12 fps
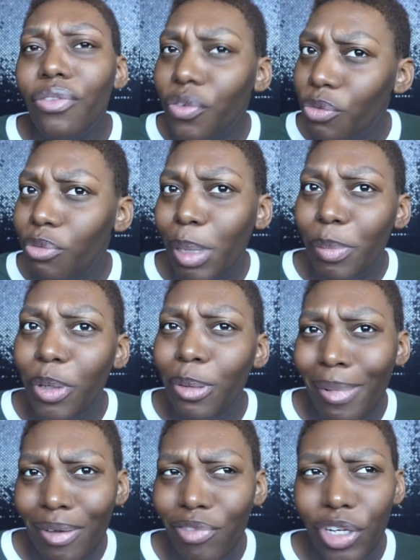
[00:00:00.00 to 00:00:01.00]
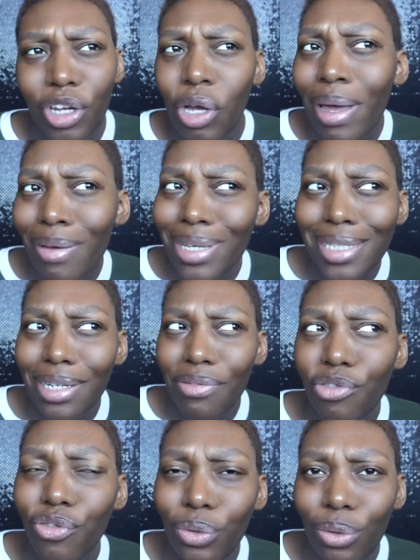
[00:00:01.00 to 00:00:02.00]
If you remember my video, it wasn't
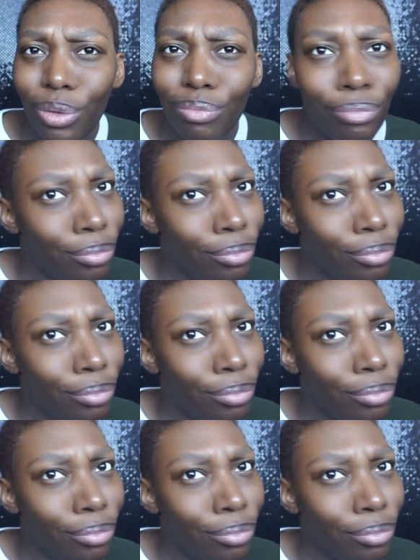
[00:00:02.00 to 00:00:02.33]
full.